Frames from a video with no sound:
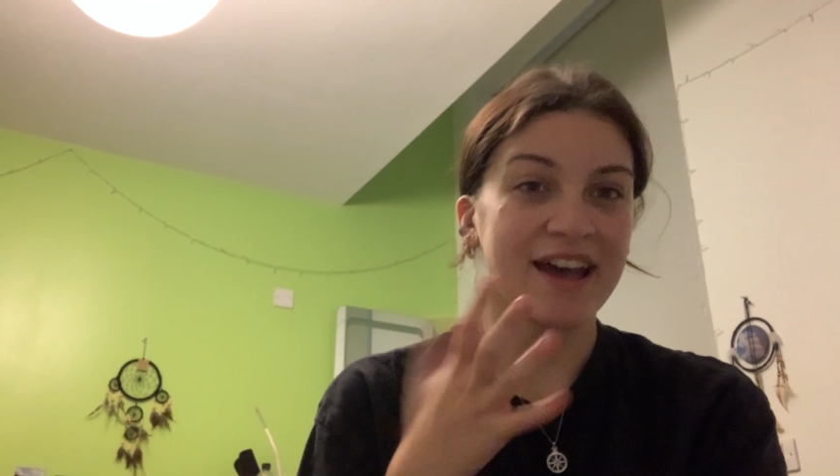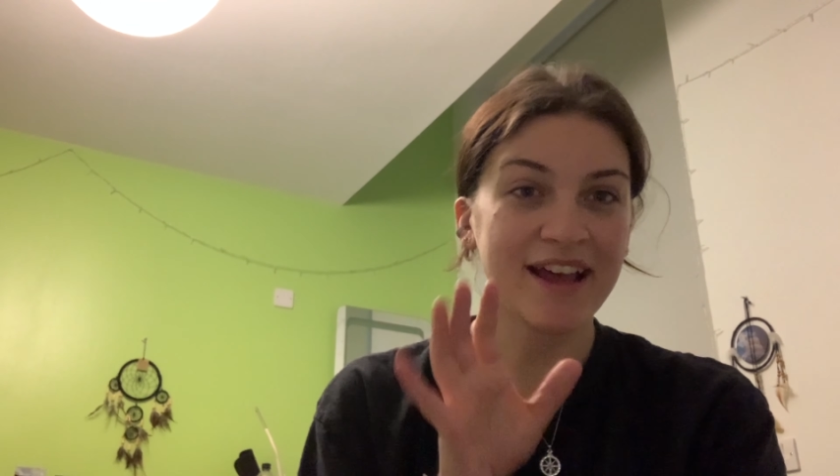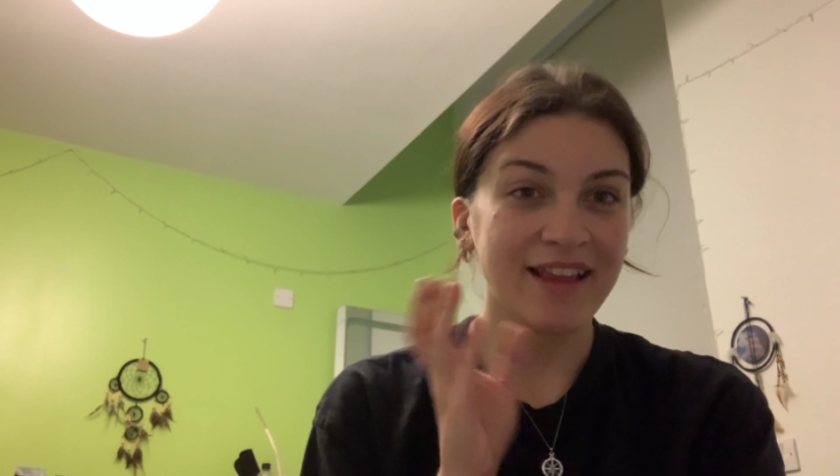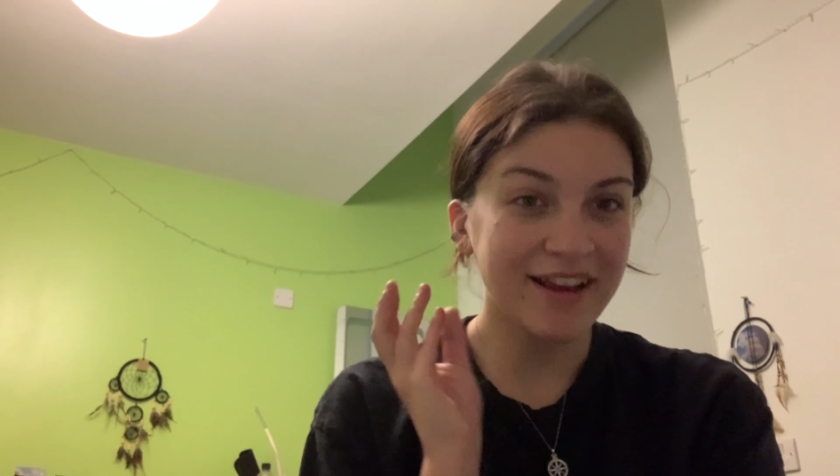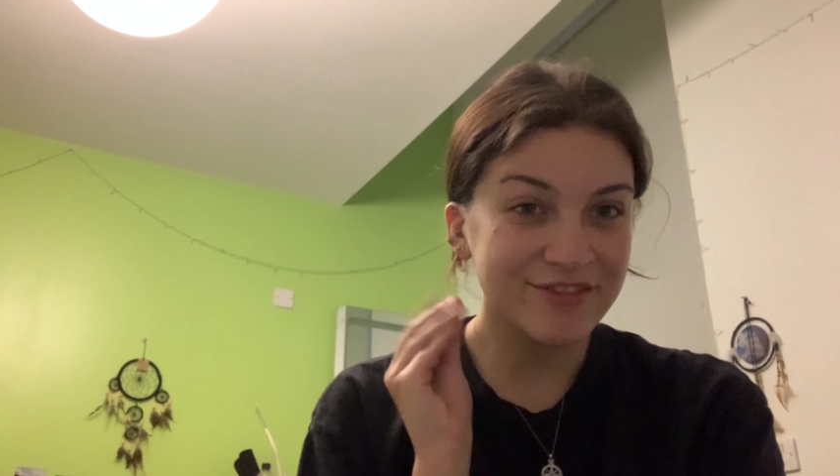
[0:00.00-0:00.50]

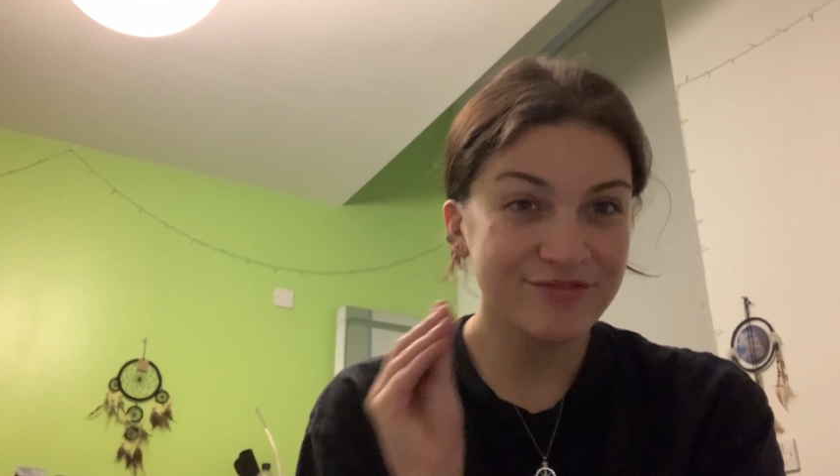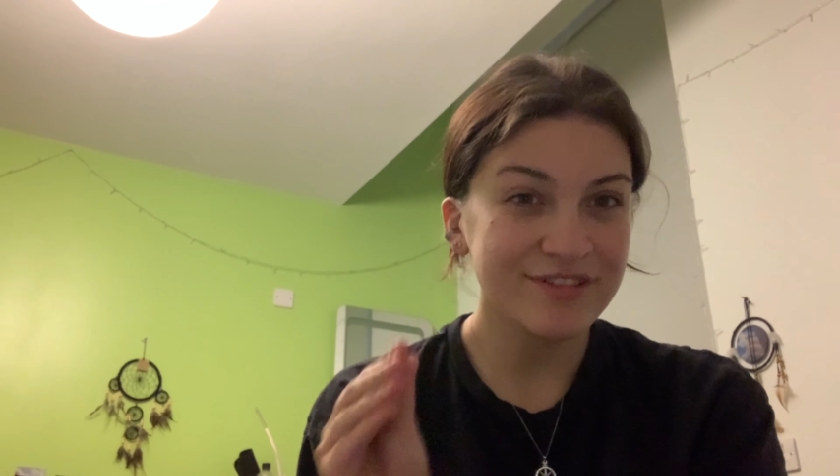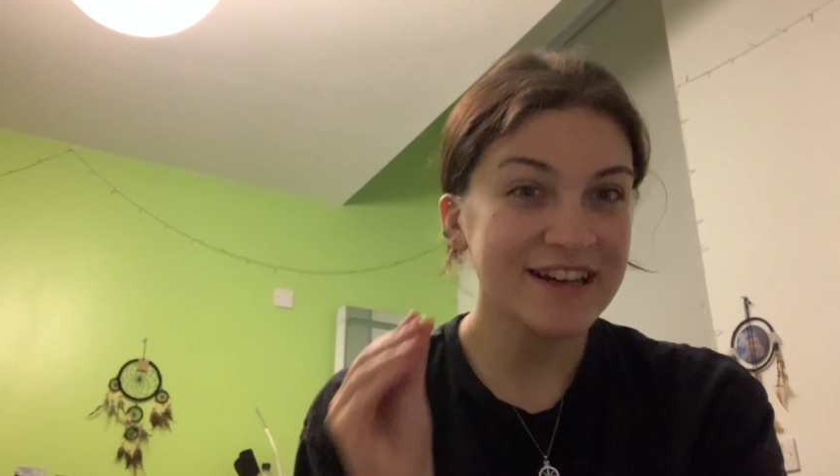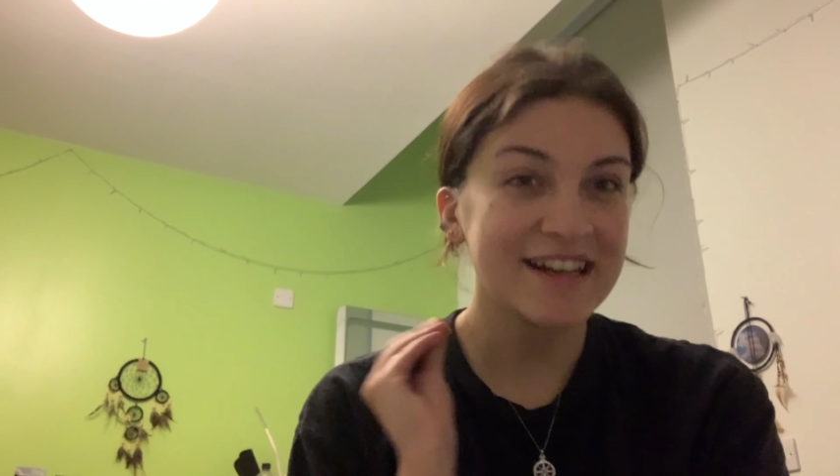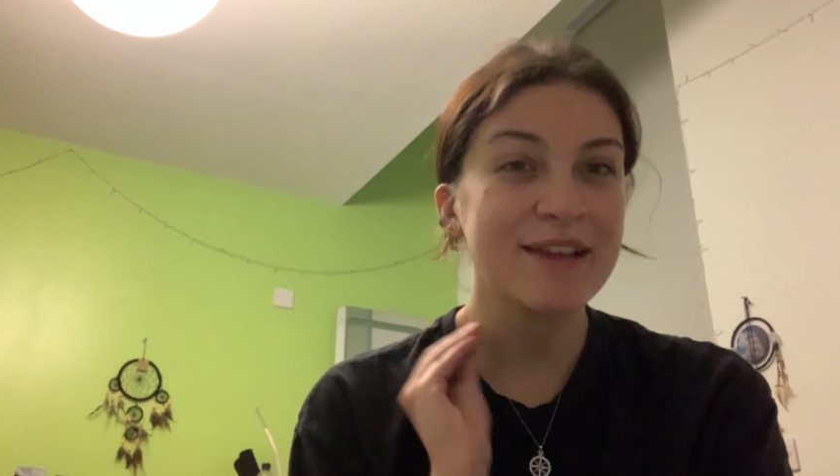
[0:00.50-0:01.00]
like
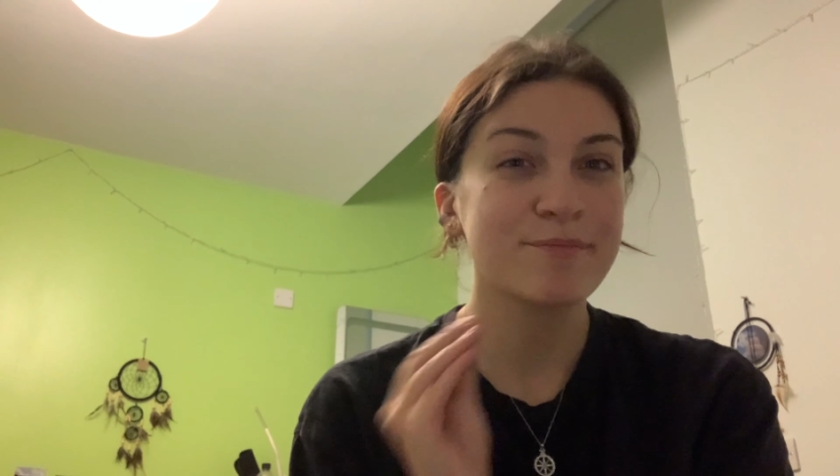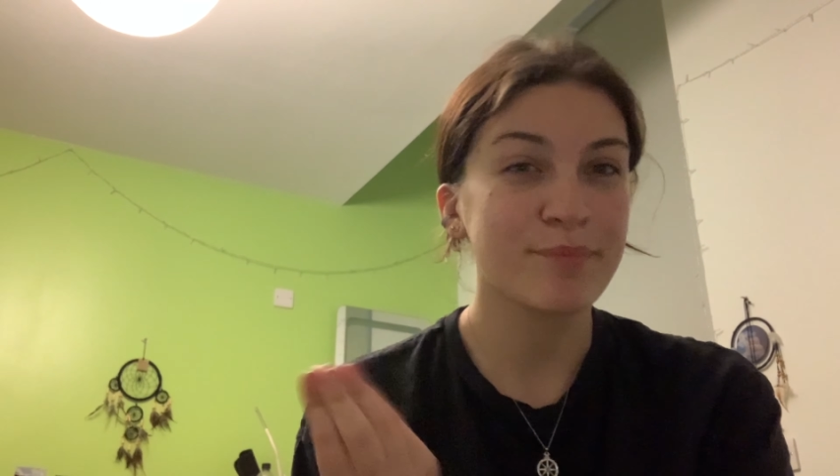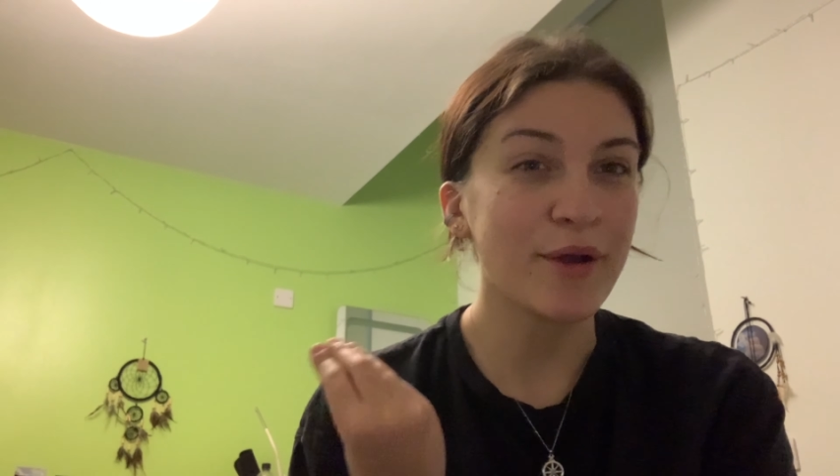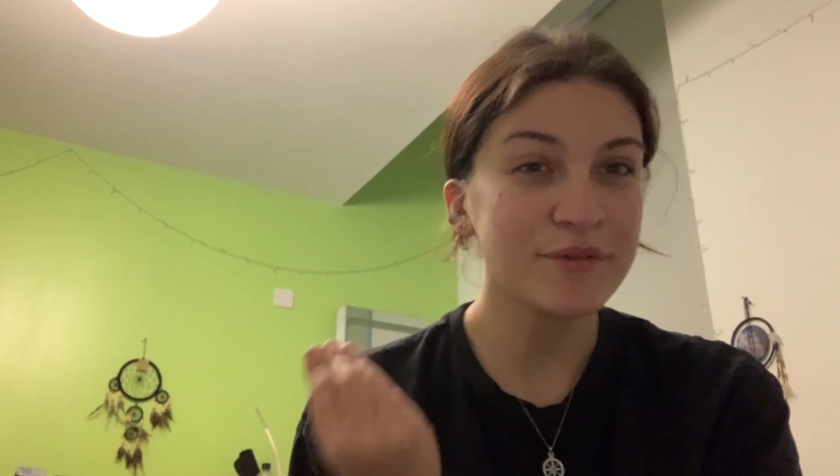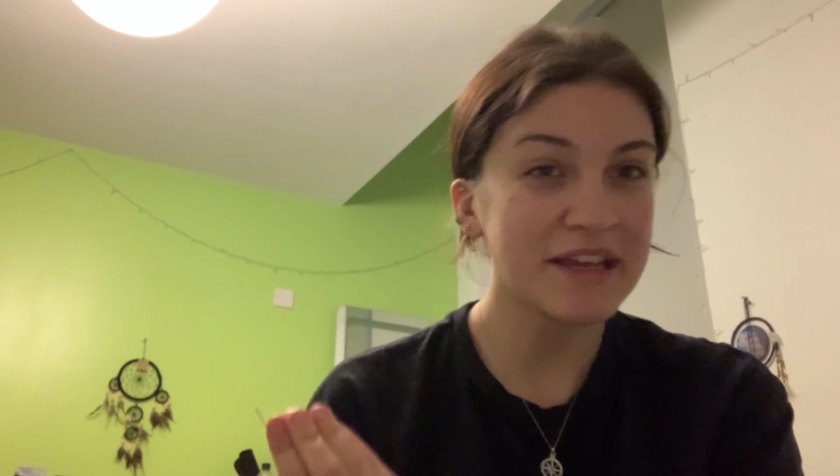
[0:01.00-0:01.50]
really
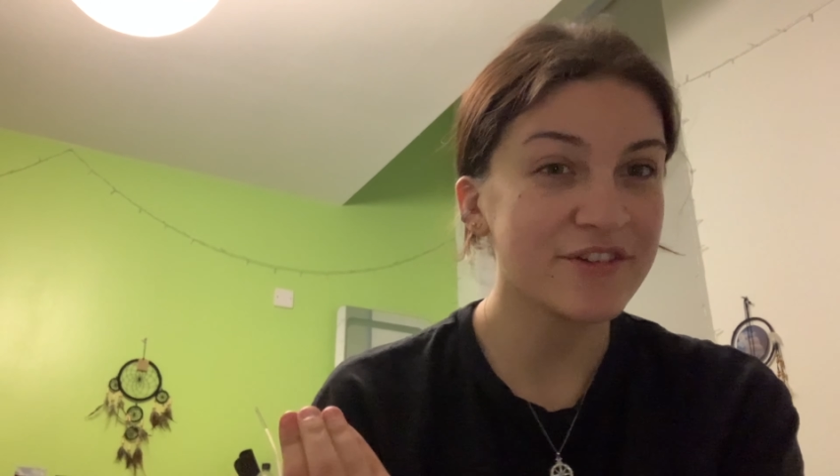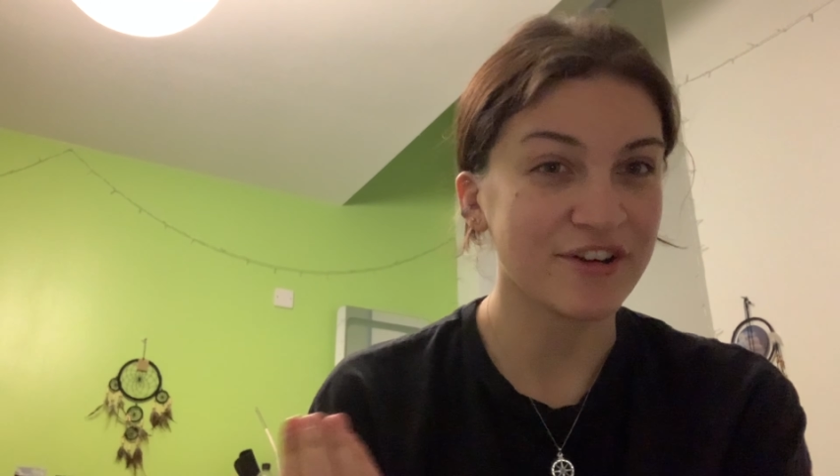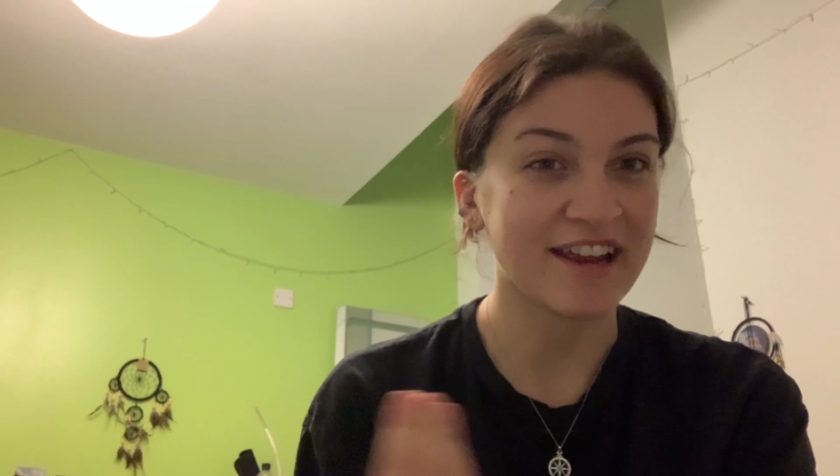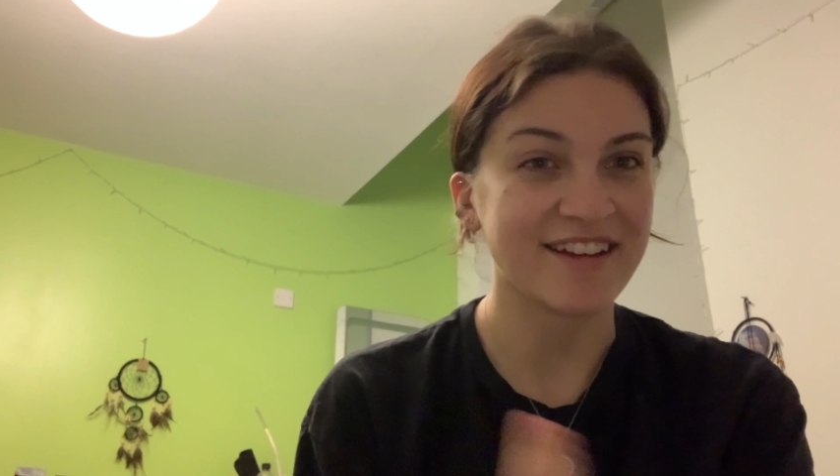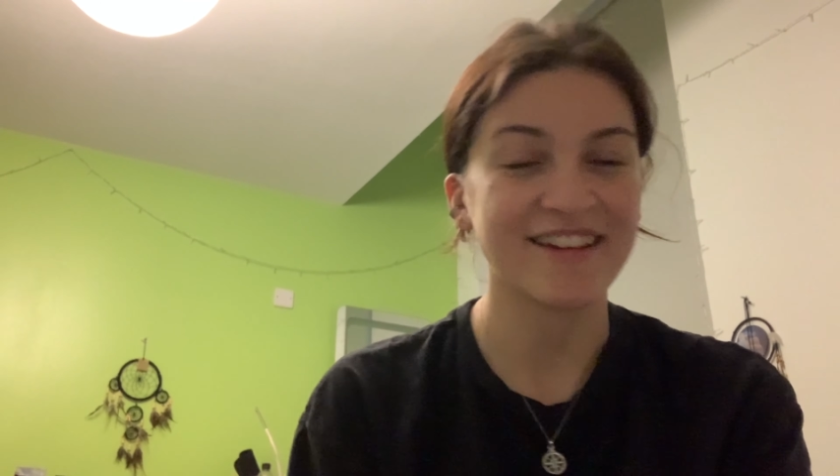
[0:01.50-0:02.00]
bogey
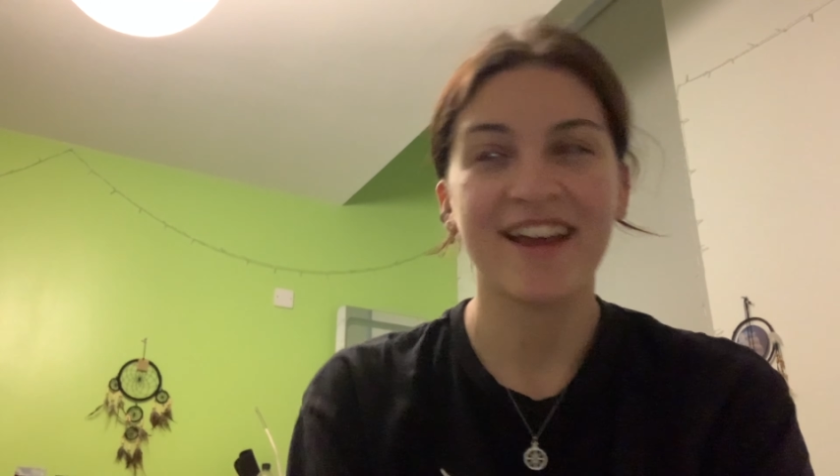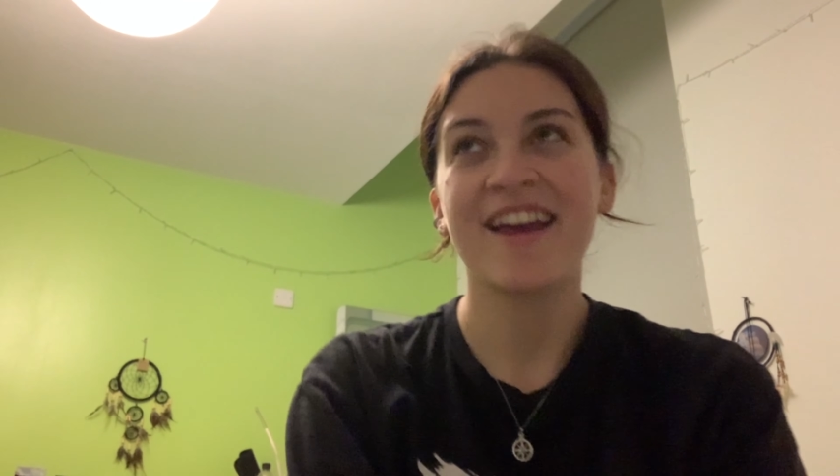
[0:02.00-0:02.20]
green,